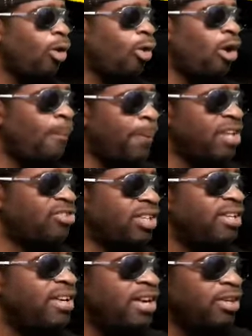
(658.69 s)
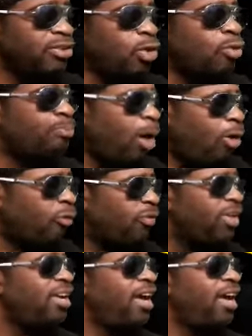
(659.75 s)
Or basically do both.